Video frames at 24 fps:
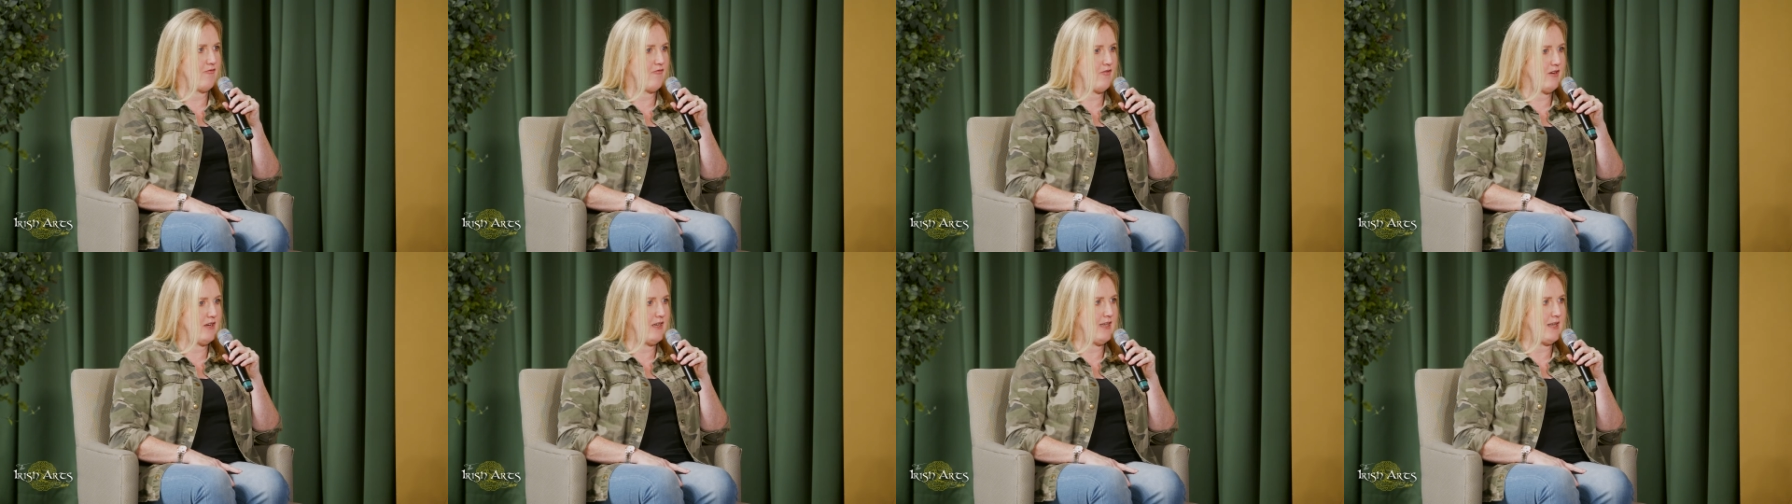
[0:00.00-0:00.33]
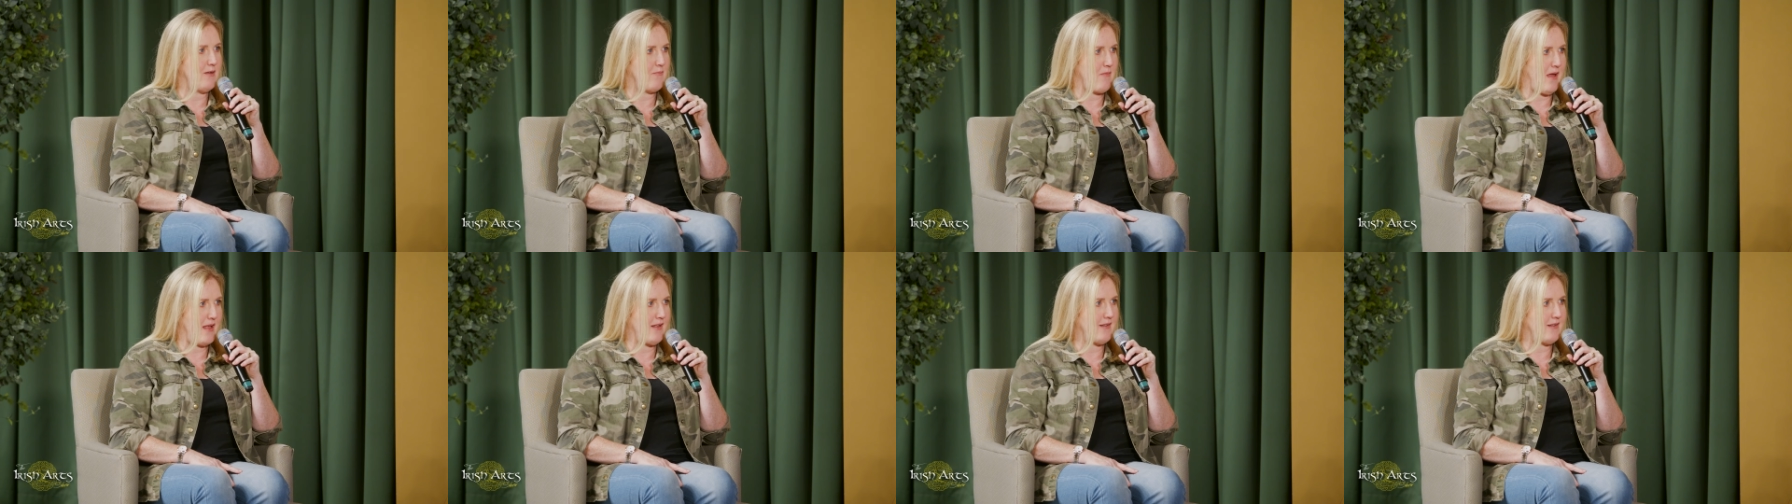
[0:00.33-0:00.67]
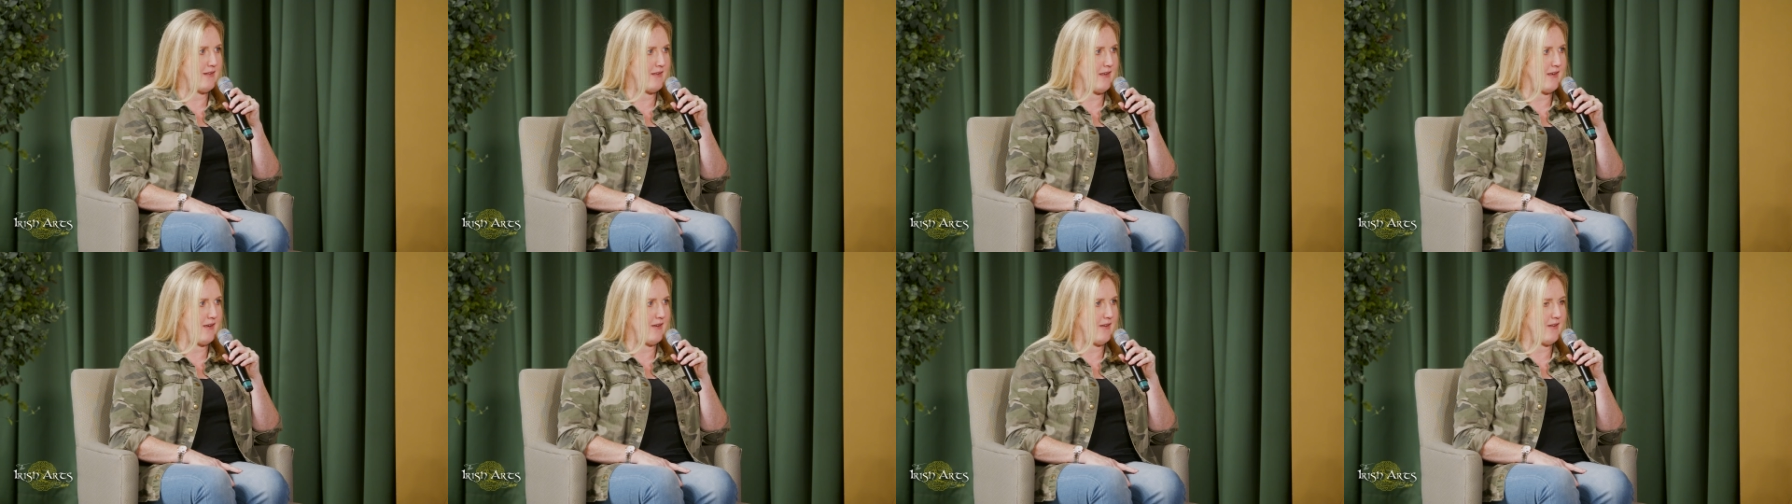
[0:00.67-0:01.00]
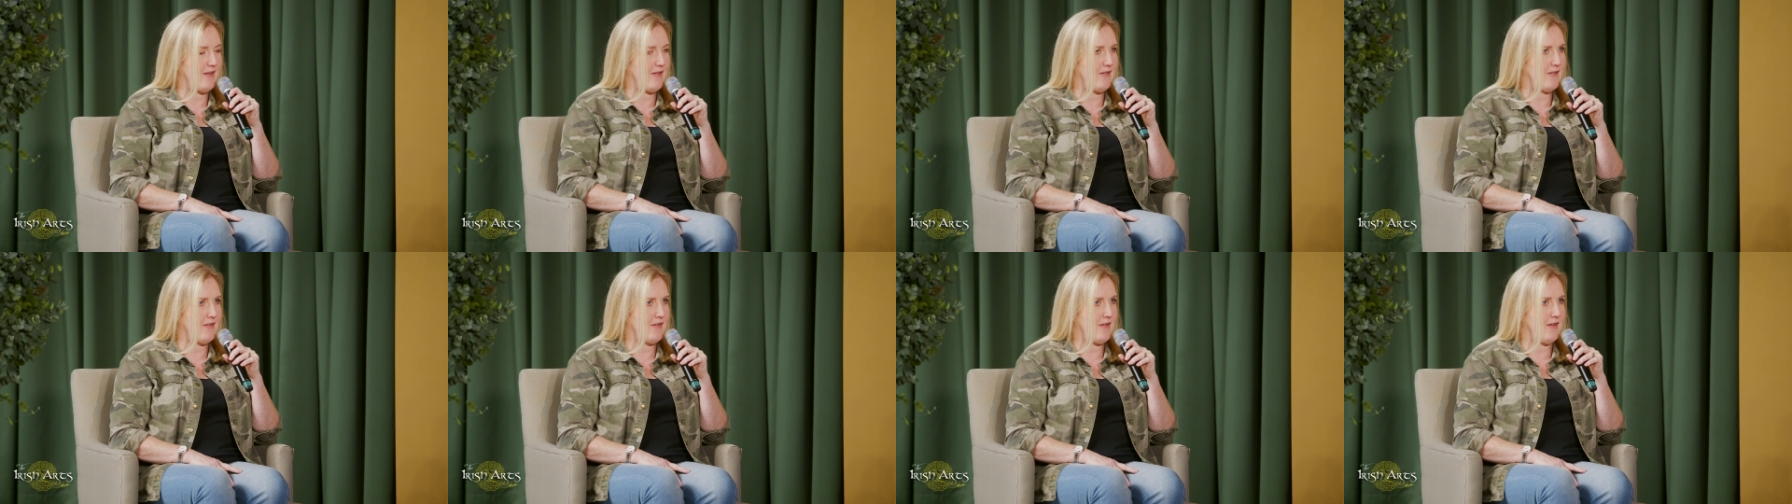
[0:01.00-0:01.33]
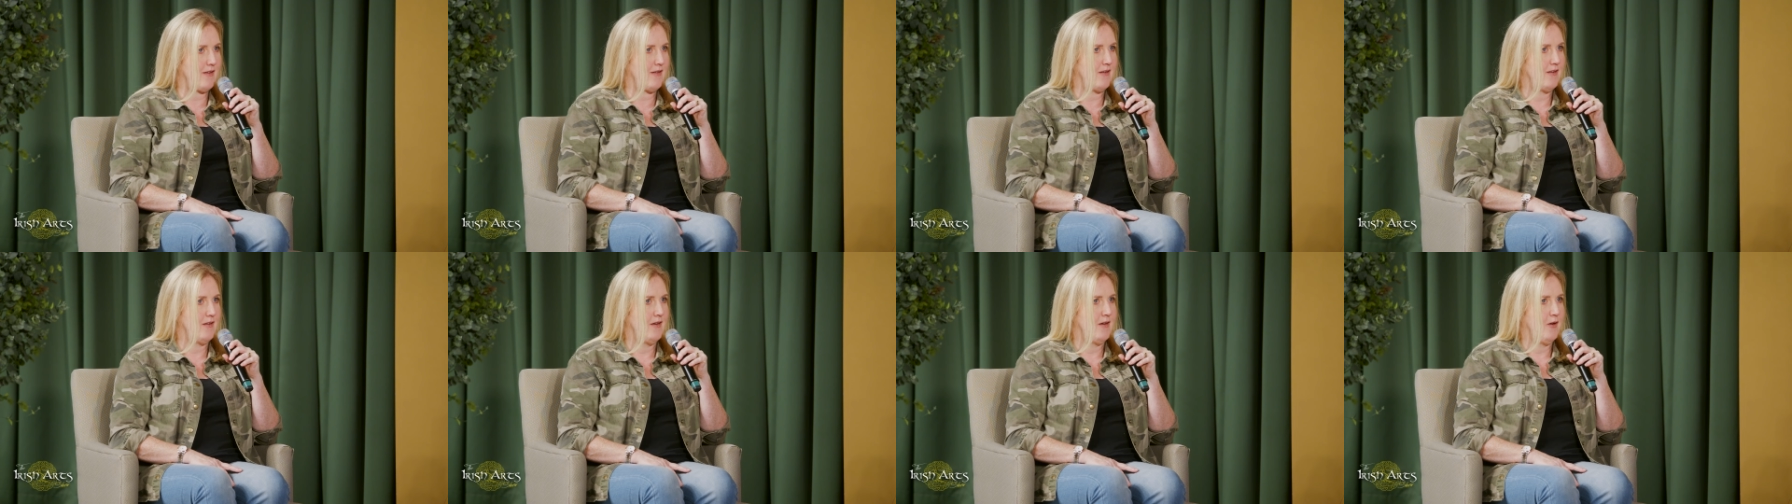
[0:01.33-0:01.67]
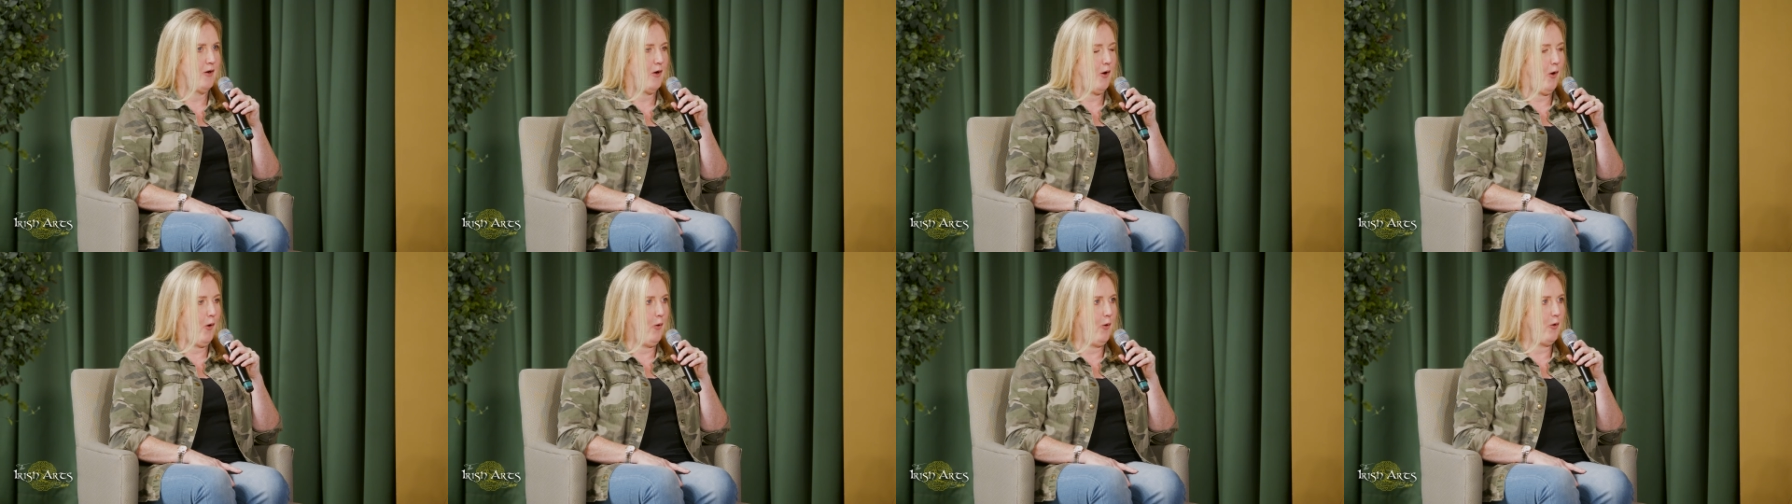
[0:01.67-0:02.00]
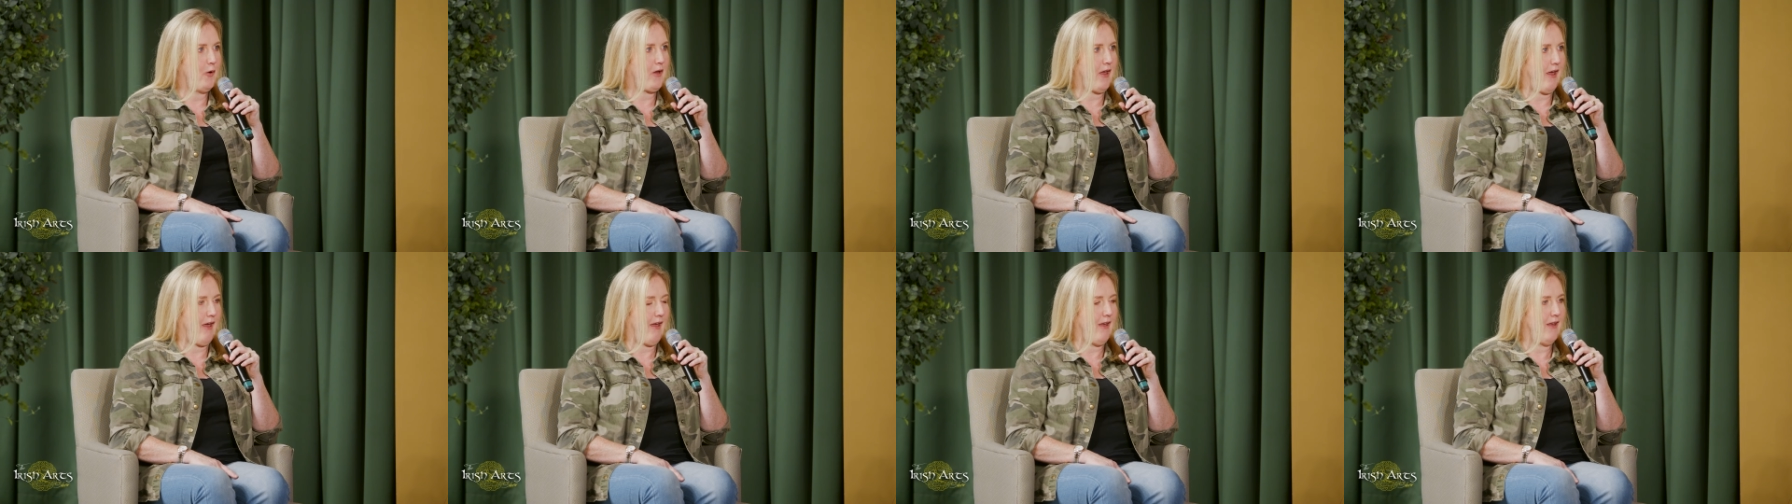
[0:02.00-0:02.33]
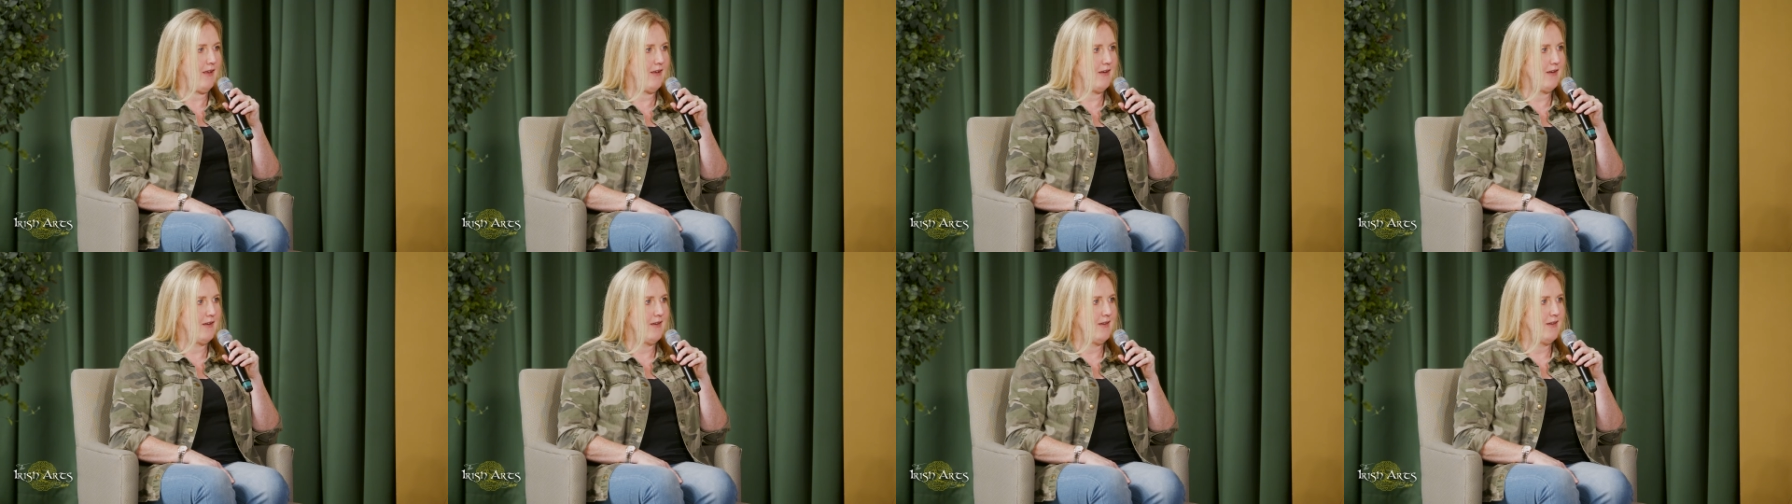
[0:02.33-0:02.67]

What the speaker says: really meant it. And I was like, oh, okay.